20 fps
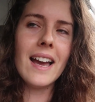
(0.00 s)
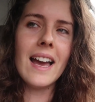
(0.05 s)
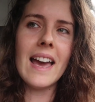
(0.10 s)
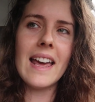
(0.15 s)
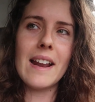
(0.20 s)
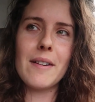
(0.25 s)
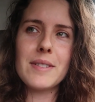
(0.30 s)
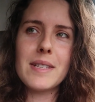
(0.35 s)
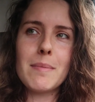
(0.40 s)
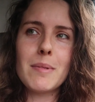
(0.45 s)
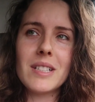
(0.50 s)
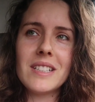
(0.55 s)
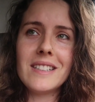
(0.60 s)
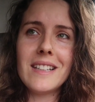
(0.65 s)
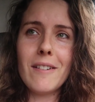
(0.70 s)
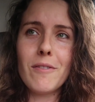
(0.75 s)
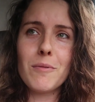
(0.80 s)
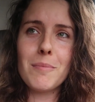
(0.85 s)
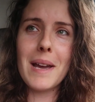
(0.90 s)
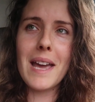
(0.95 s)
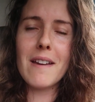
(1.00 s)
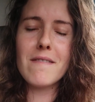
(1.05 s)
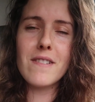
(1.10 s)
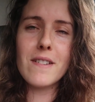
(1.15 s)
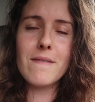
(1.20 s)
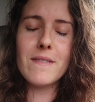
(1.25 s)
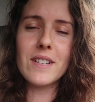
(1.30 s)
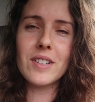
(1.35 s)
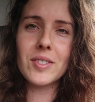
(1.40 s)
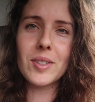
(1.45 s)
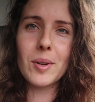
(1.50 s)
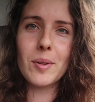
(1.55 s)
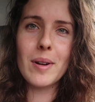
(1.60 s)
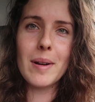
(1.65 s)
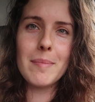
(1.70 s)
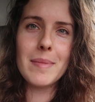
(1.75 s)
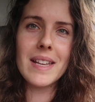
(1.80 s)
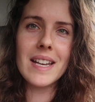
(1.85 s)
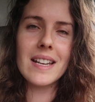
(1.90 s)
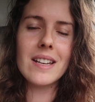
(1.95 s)
and I was able to lift my heavy field
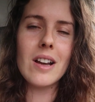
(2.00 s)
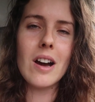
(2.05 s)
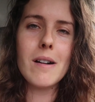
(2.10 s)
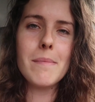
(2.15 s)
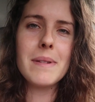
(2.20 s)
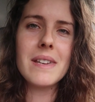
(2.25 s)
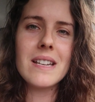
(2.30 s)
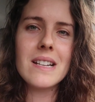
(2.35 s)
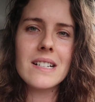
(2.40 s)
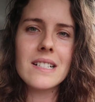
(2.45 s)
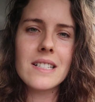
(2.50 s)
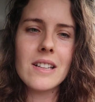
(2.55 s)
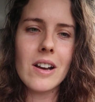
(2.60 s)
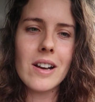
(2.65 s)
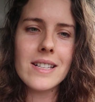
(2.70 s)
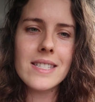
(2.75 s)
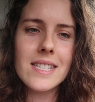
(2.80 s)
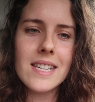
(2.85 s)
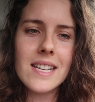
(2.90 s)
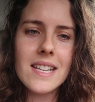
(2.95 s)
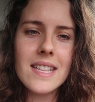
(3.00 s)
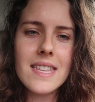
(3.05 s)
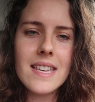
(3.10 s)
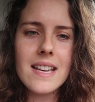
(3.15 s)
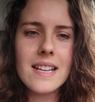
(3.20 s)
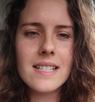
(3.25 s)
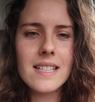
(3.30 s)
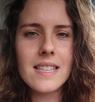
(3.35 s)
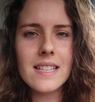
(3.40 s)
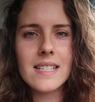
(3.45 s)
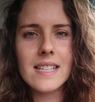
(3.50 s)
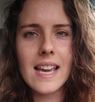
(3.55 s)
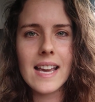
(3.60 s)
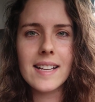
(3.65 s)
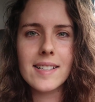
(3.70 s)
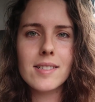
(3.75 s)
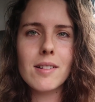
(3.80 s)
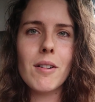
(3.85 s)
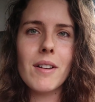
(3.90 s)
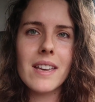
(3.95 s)
equipment and not be exhausted at the end of the
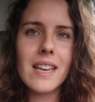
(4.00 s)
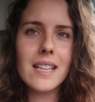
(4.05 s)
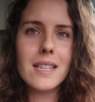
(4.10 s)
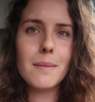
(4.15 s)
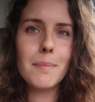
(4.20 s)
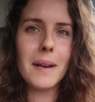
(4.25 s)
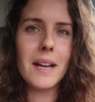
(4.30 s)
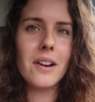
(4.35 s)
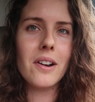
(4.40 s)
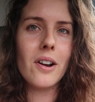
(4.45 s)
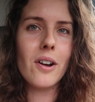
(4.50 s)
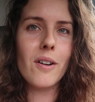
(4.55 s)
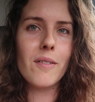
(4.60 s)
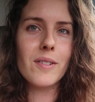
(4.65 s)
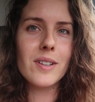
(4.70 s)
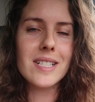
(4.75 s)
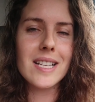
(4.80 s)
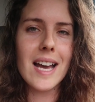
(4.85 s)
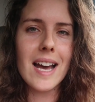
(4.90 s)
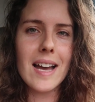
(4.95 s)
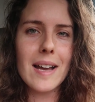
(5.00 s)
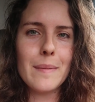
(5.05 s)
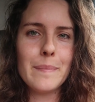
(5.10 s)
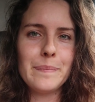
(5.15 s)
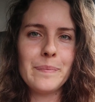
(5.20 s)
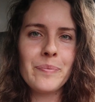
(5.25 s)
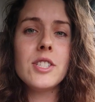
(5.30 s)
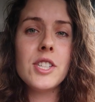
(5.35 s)
day so it gets better over time.